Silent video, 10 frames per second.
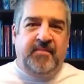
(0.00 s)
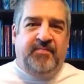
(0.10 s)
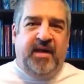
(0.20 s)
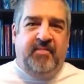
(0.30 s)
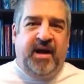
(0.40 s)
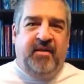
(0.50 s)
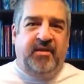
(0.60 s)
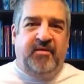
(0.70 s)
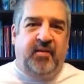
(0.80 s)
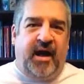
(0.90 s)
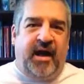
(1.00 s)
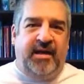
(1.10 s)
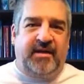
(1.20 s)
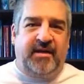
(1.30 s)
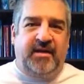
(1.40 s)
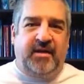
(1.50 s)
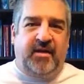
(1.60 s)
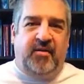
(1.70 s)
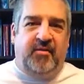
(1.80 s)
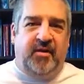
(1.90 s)
They might only ride,
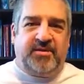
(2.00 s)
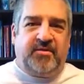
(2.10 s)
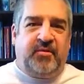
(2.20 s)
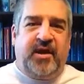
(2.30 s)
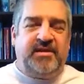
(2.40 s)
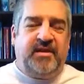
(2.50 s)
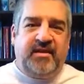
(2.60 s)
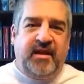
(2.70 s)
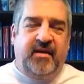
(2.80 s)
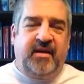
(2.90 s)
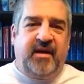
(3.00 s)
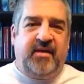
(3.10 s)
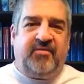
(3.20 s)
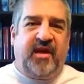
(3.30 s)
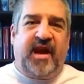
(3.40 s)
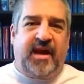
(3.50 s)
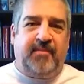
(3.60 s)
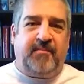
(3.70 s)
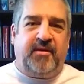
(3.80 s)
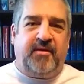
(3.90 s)
once or twice a year, if
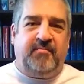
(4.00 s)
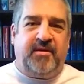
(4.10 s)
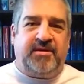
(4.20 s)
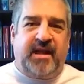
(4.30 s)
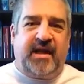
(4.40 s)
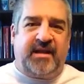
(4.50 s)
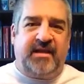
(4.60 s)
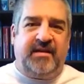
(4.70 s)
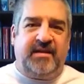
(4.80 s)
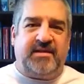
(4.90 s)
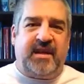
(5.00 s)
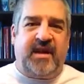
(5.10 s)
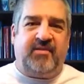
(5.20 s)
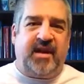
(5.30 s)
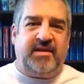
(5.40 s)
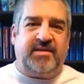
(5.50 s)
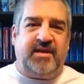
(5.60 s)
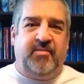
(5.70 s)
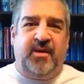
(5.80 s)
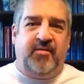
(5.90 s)
that, but most likely they just have guys
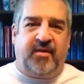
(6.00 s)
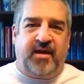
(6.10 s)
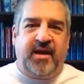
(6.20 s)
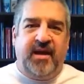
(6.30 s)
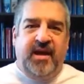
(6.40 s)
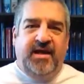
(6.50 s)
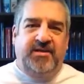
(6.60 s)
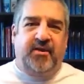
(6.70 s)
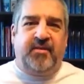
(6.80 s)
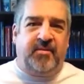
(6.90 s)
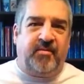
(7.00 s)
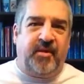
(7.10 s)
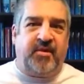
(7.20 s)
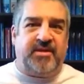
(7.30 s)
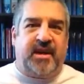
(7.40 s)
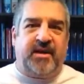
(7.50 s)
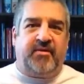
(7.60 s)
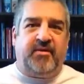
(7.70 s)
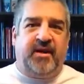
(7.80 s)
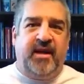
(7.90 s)
come over and show them their
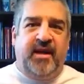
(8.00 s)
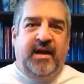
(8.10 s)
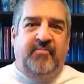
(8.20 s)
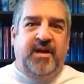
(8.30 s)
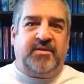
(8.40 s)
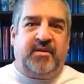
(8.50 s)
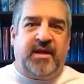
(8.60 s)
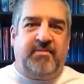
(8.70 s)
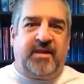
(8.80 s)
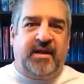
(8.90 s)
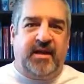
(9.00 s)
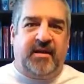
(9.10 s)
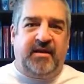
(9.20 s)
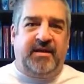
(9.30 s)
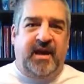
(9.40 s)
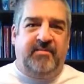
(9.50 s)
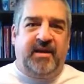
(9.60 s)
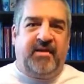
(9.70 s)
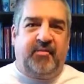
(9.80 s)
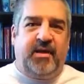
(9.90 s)
motorcycle and make sure and keep it clean all the time.
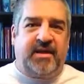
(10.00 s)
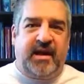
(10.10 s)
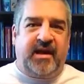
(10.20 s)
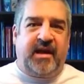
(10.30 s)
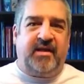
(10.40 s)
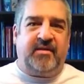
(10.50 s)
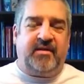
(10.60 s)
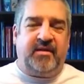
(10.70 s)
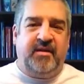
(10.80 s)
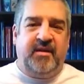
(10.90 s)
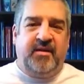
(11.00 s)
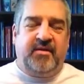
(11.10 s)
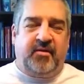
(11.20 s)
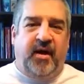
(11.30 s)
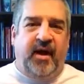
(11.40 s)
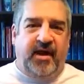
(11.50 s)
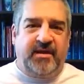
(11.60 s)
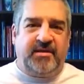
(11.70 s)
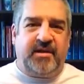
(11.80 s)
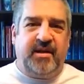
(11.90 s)
They never want to take it out of the
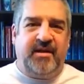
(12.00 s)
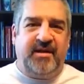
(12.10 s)
garage.